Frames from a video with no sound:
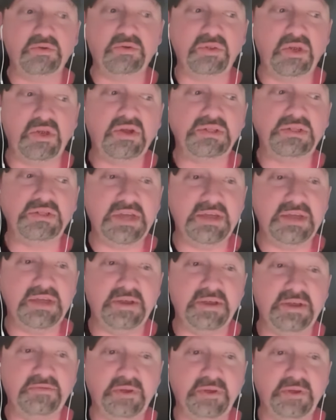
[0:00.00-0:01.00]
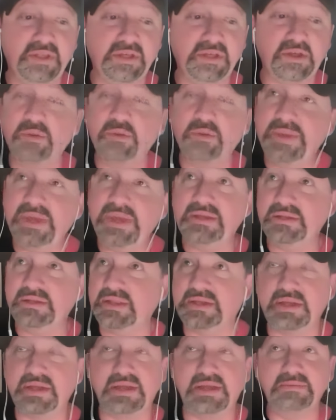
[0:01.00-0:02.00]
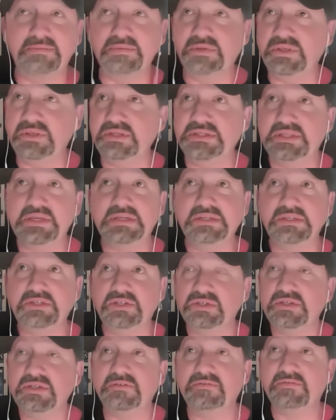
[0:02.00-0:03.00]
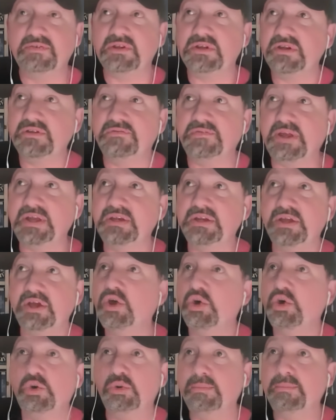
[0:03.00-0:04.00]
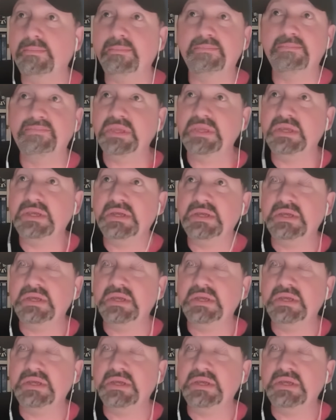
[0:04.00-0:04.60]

for a long time, I felt like, oh man, this thing's just never going to find a home.